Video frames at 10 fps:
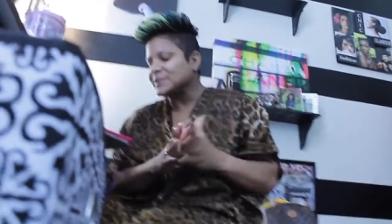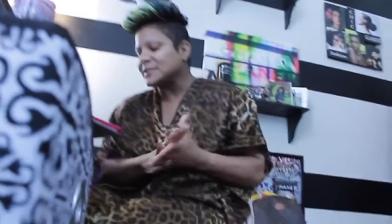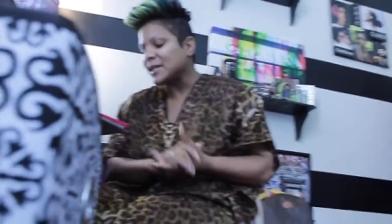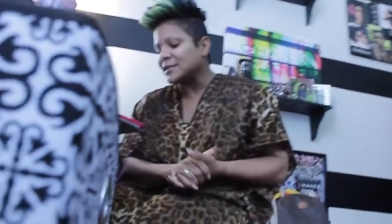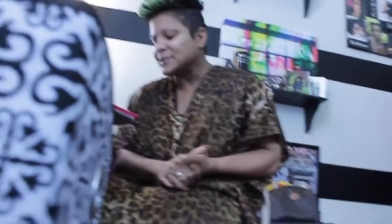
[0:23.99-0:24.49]

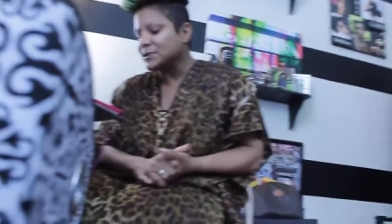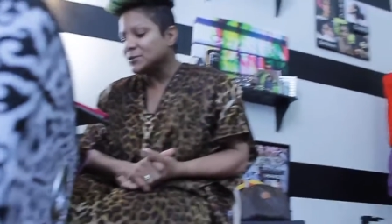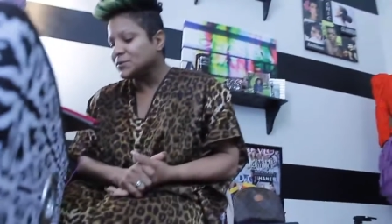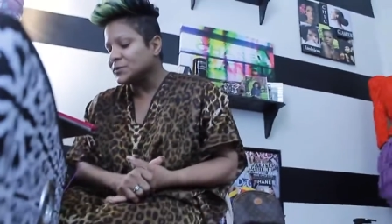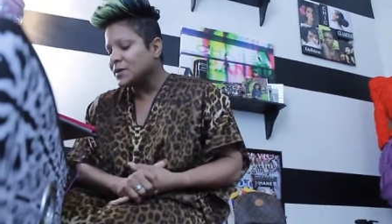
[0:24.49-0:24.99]
Jazzy
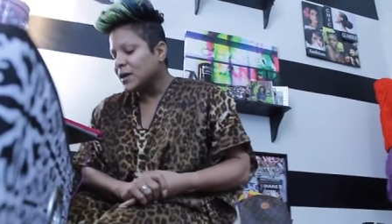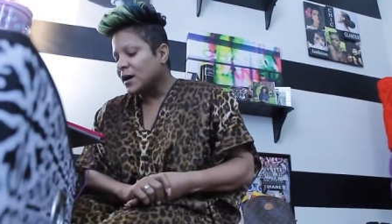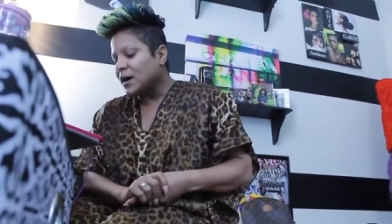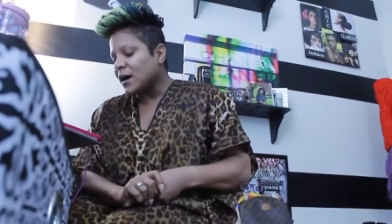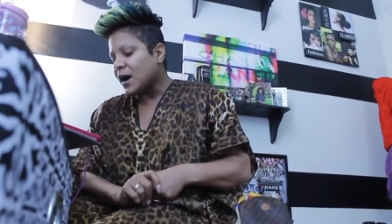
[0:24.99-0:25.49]
too.
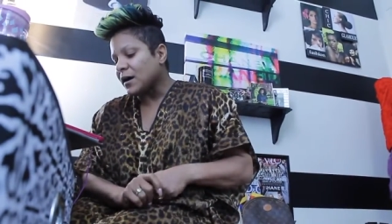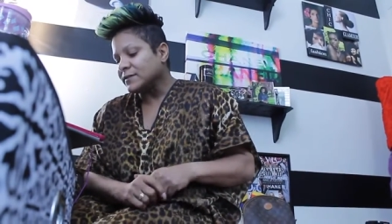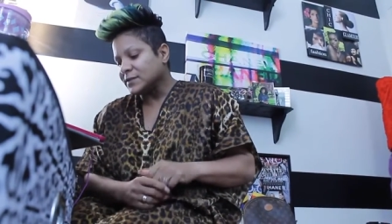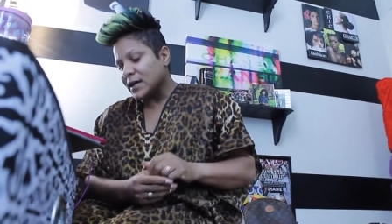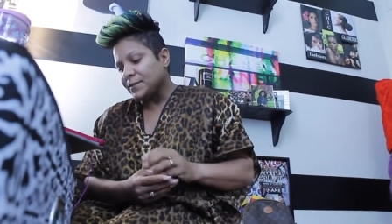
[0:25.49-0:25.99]

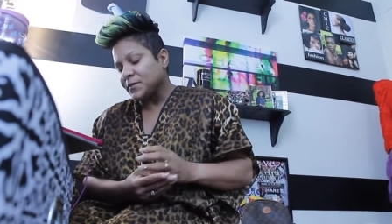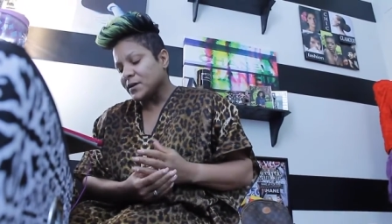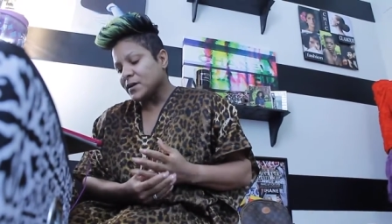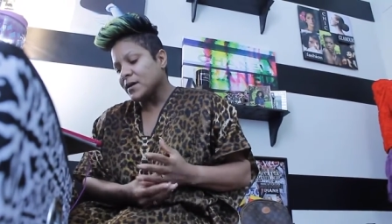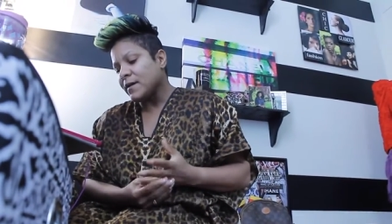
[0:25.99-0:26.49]
Off
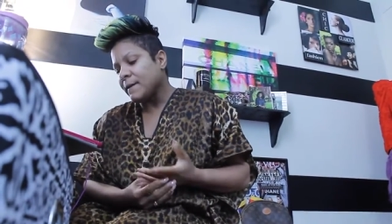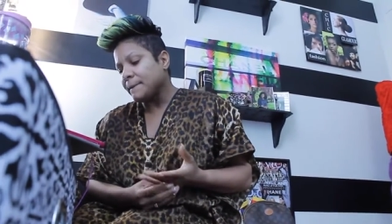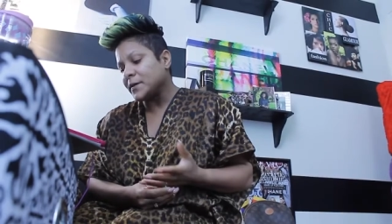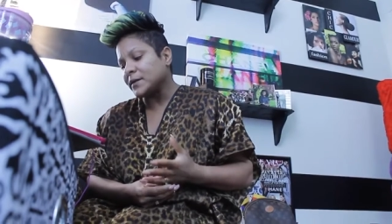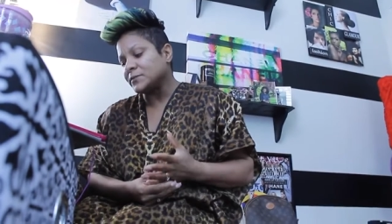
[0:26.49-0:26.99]
topic,
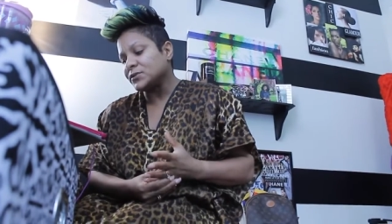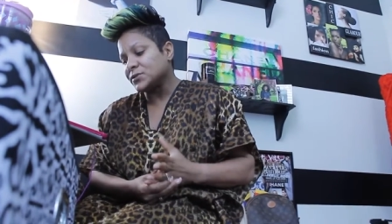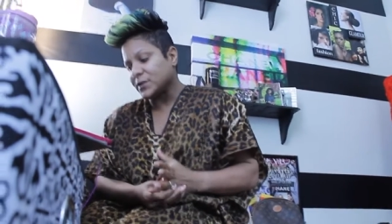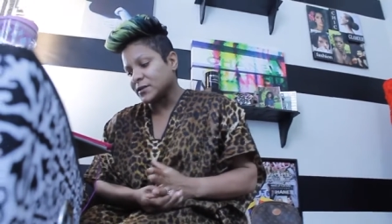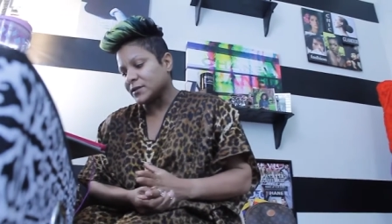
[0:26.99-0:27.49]
but I'm
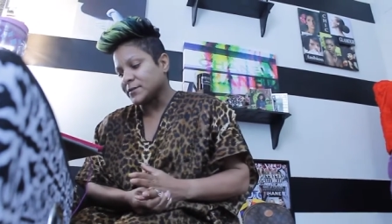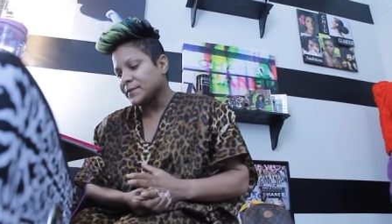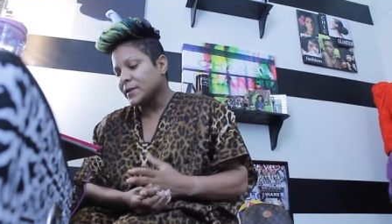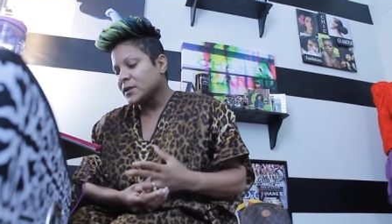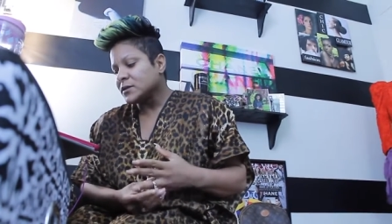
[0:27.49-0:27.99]
struggling.
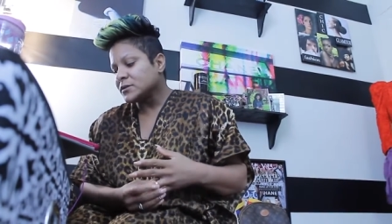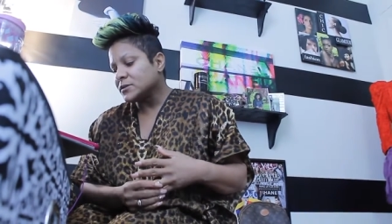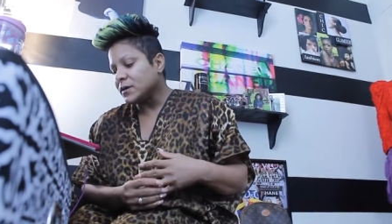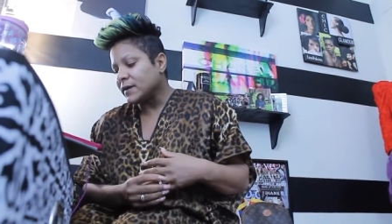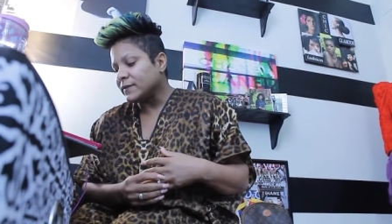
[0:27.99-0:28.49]

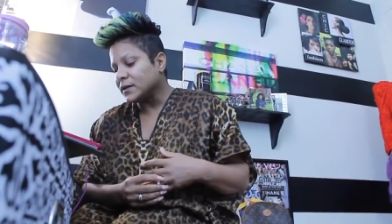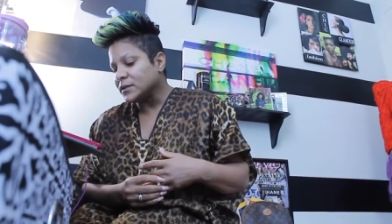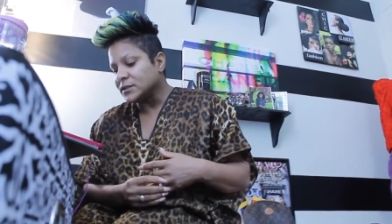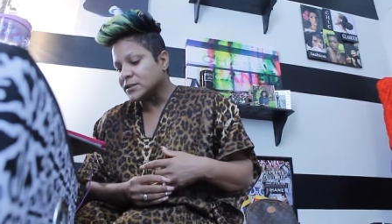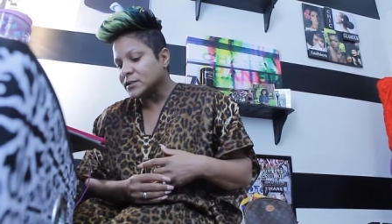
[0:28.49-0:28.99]
Do you have
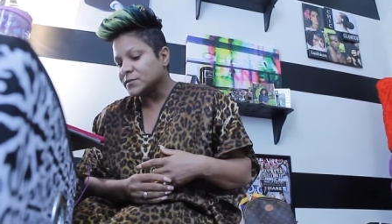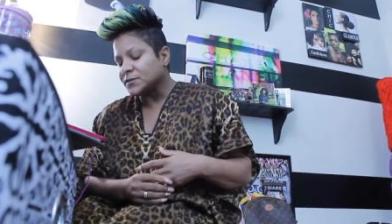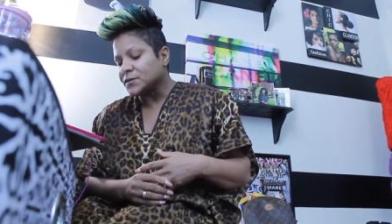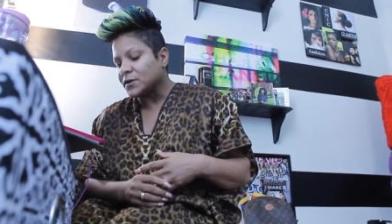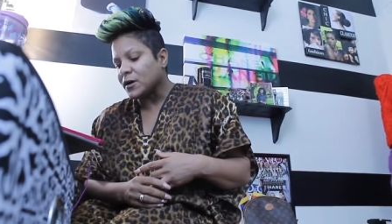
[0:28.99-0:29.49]
any
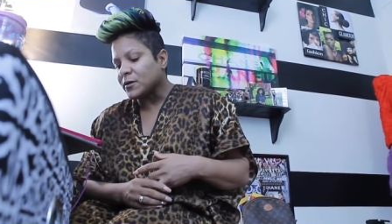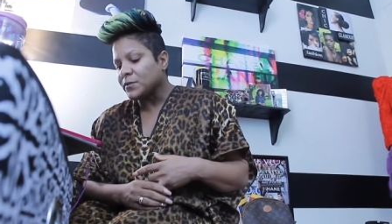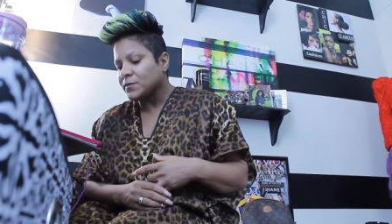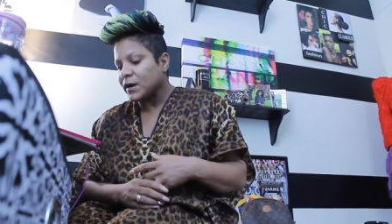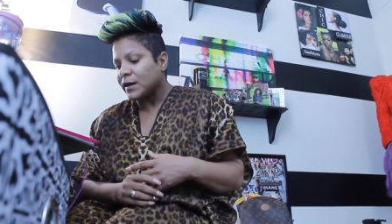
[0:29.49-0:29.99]
tips for an
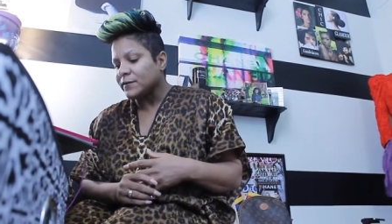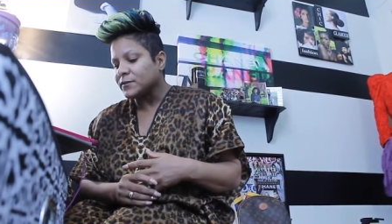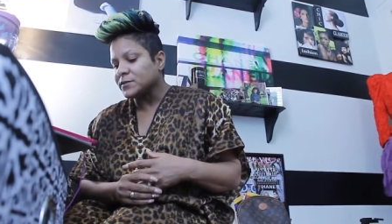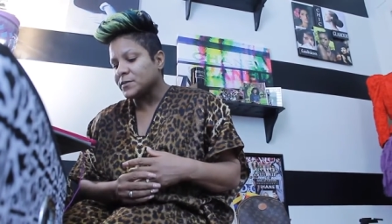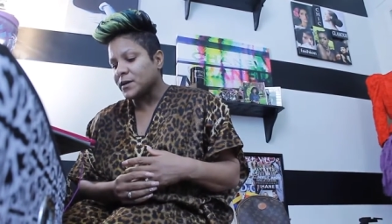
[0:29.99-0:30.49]
army wife
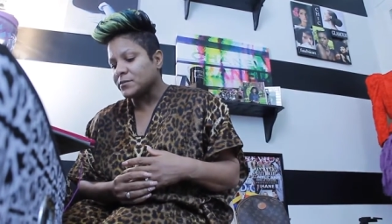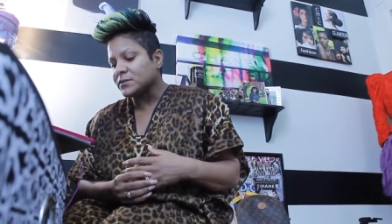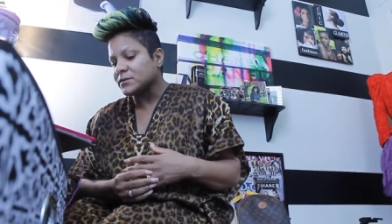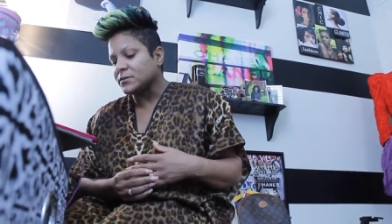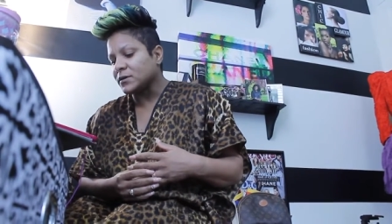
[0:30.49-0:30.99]
whose baby
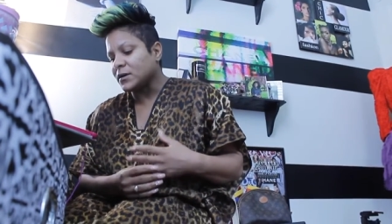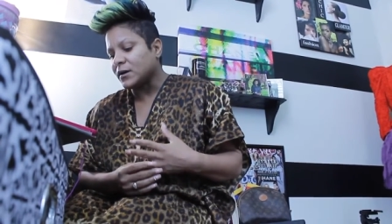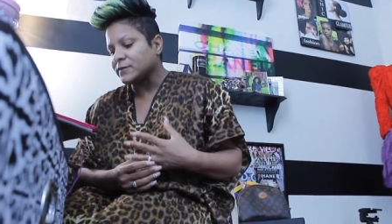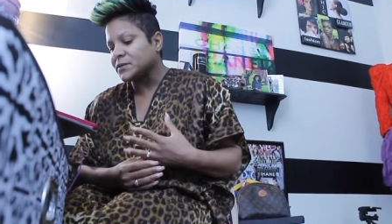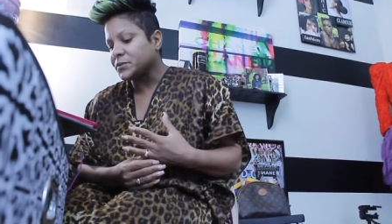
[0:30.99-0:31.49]
is going
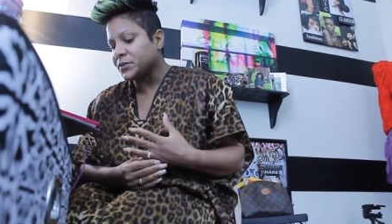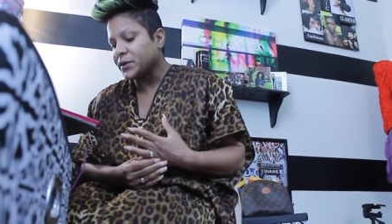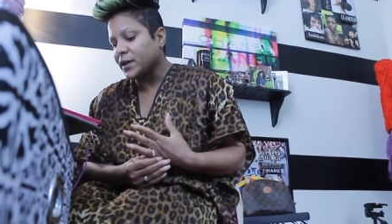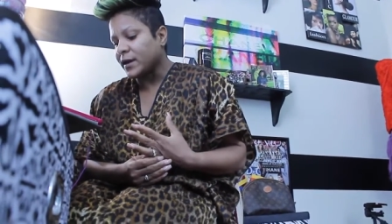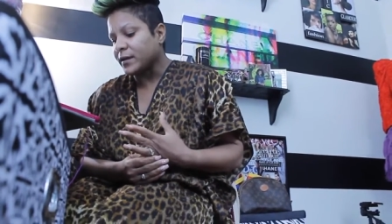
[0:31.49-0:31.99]
off to
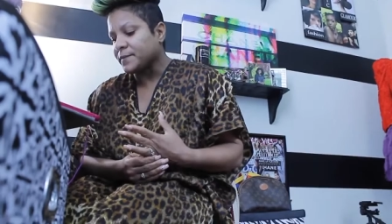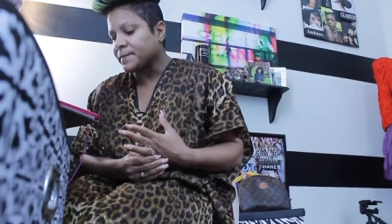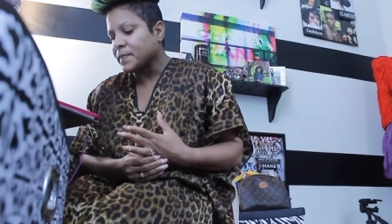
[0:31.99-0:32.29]
pre-K?